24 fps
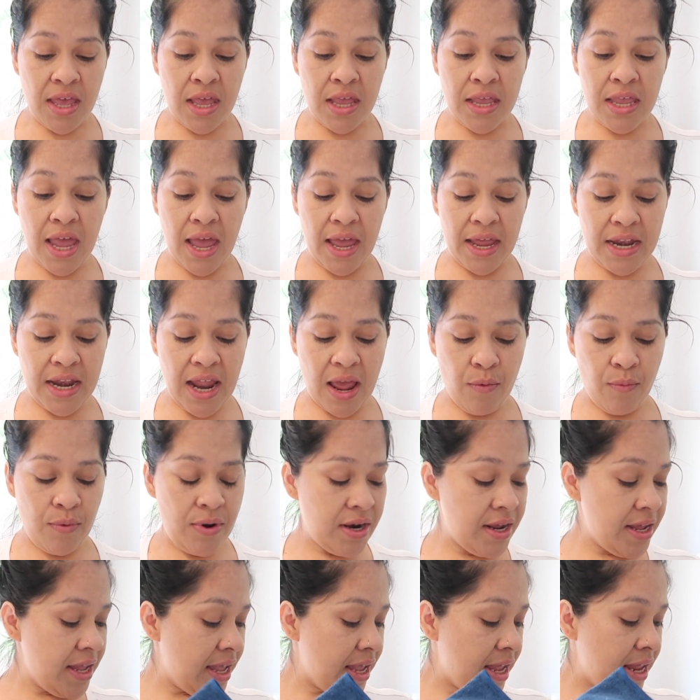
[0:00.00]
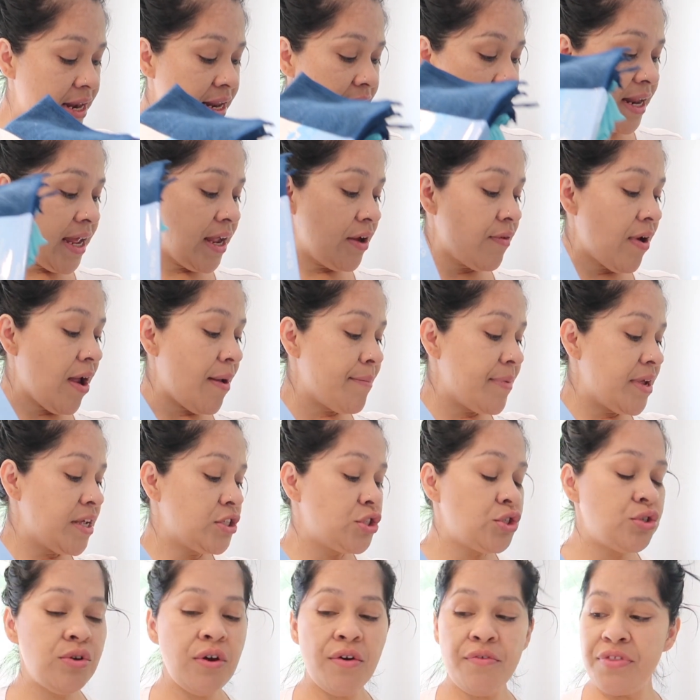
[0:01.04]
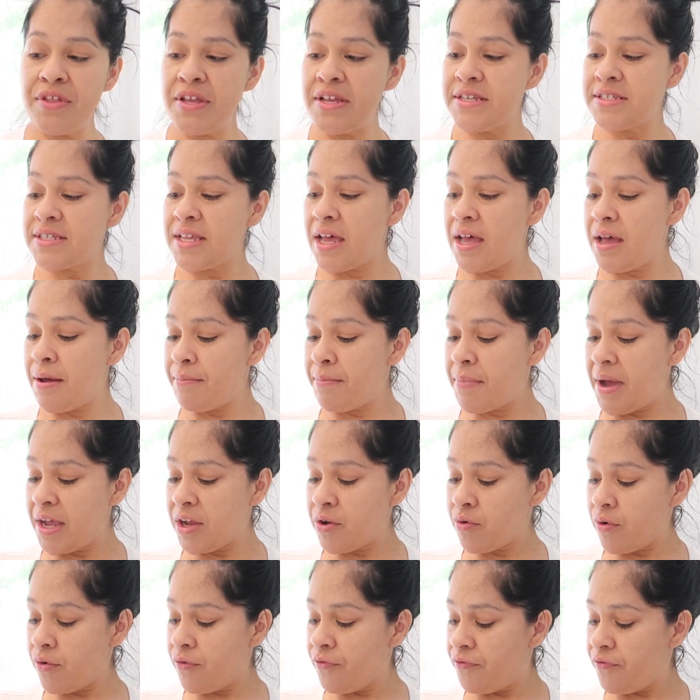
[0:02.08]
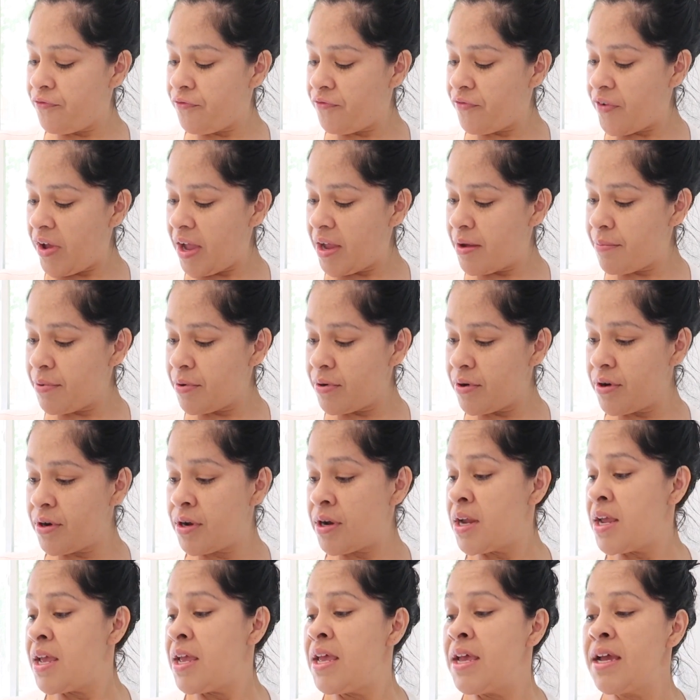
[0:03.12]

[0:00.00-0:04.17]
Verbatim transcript: yeah, and I went ahead and I grabbed me two of these uh, microfiber